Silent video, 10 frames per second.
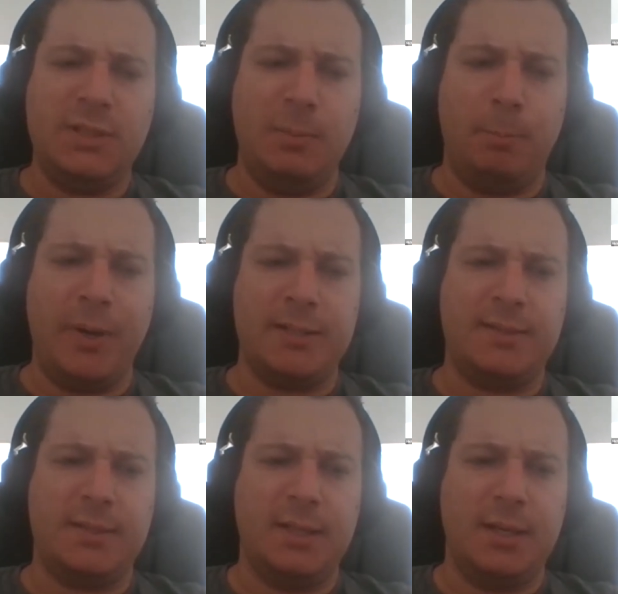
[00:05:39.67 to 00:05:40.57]

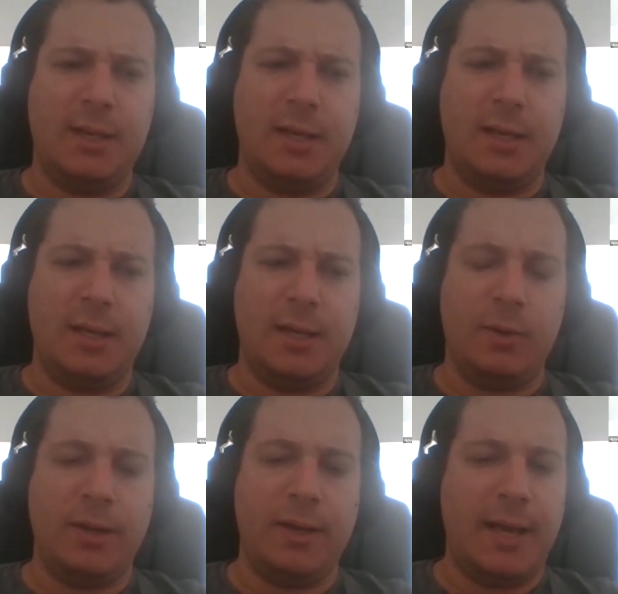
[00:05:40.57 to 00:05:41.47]
but
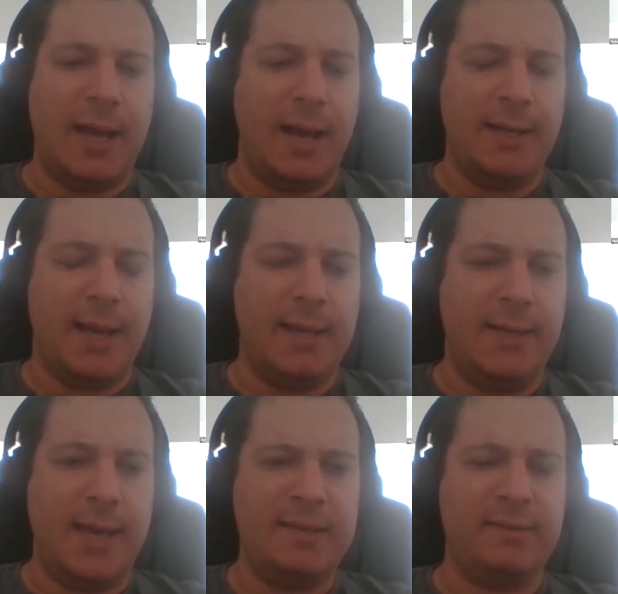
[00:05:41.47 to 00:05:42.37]
you know, I,
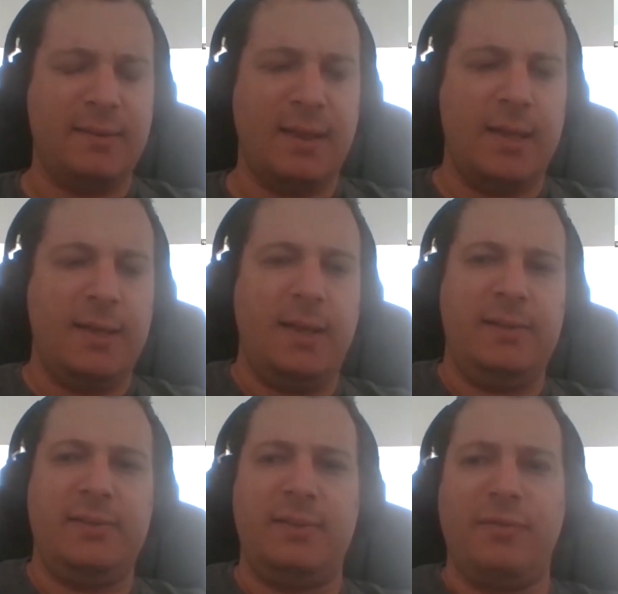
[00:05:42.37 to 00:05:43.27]
I, guess I
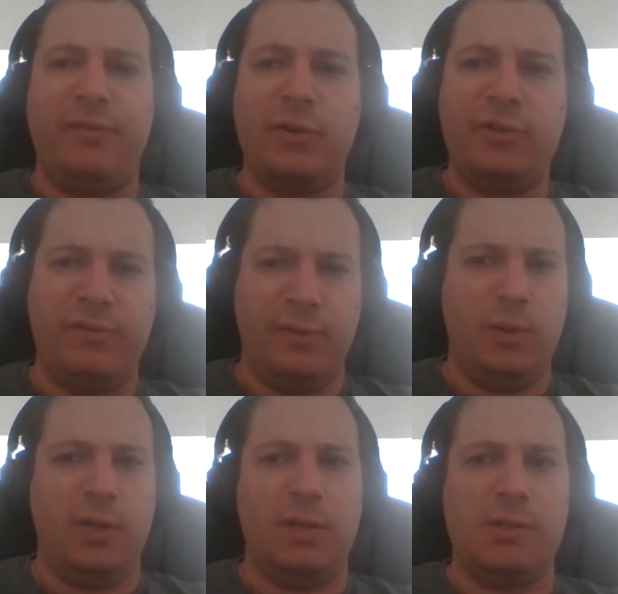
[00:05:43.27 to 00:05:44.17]
guess the first
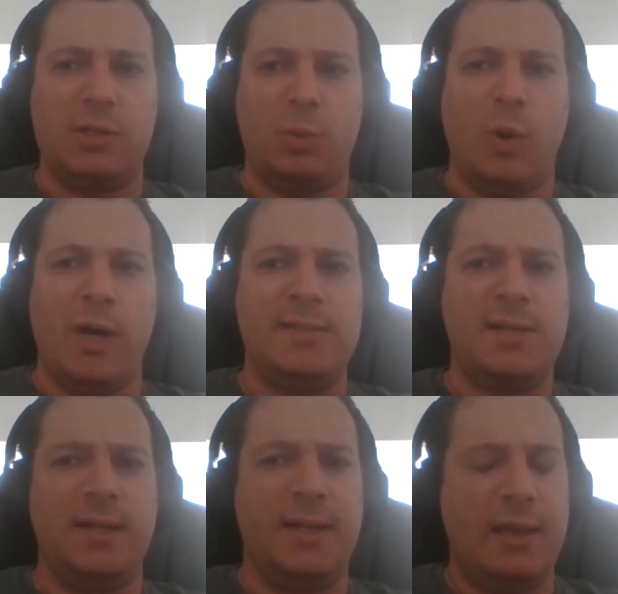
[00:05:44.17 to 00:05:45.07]
few years at Wize
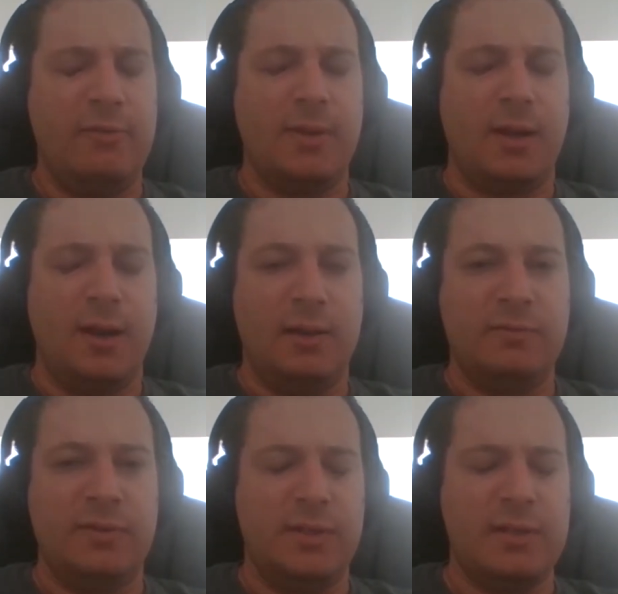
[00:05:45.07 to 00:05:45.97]
kind of gave me the
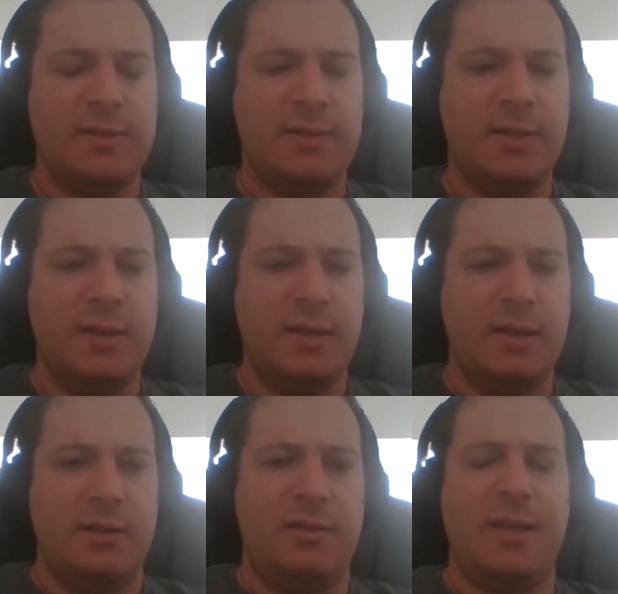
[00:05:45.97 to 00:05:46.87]
confidence
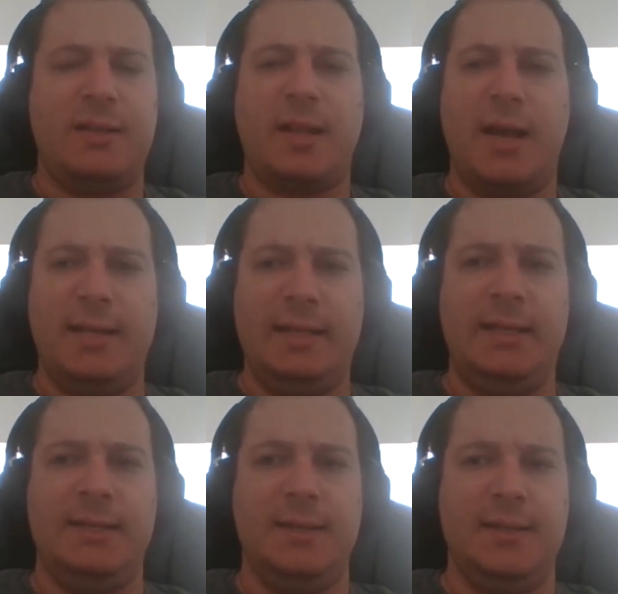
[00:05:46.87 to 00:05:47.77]
that I
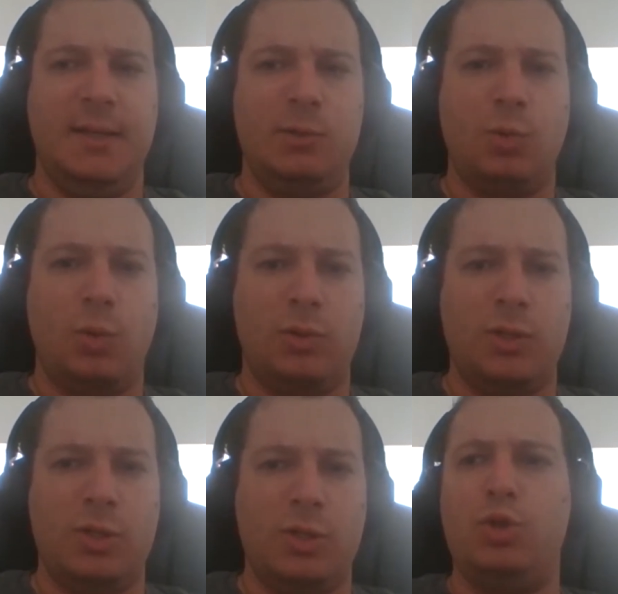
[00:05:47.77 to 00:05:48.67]
needed in order
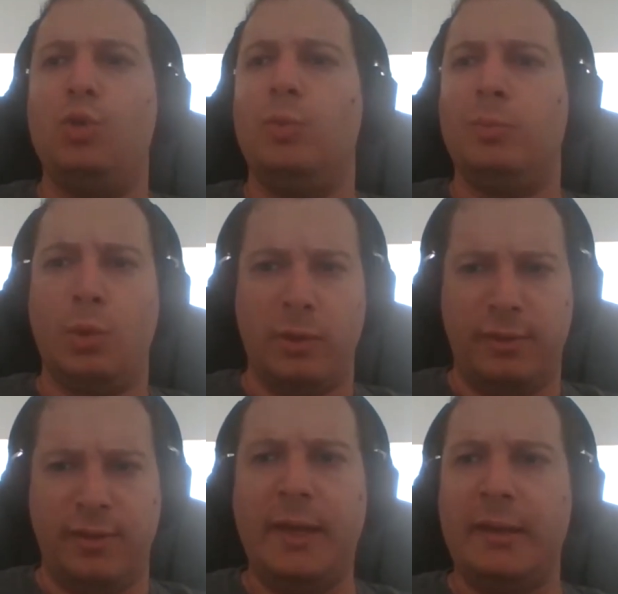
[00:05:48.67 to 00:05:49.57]
to do more
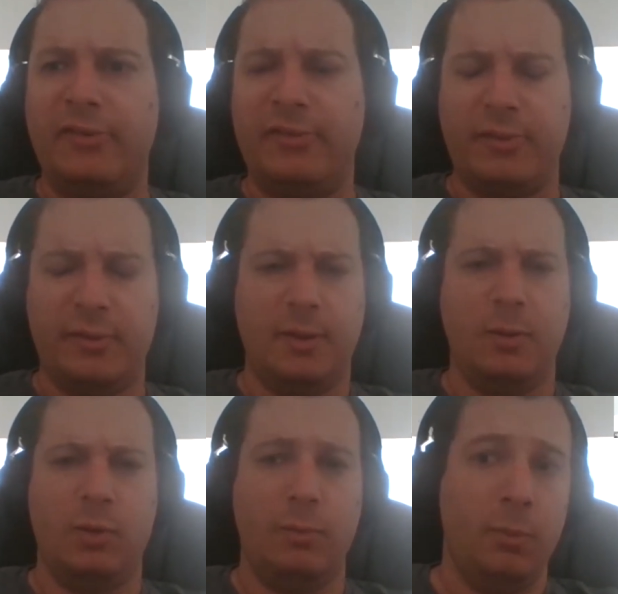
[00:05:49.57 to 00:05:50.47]
things
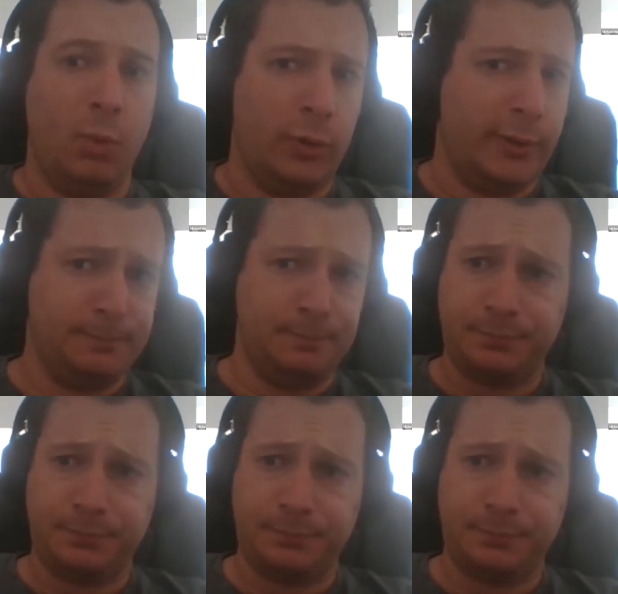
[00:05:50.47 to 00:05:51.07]
or more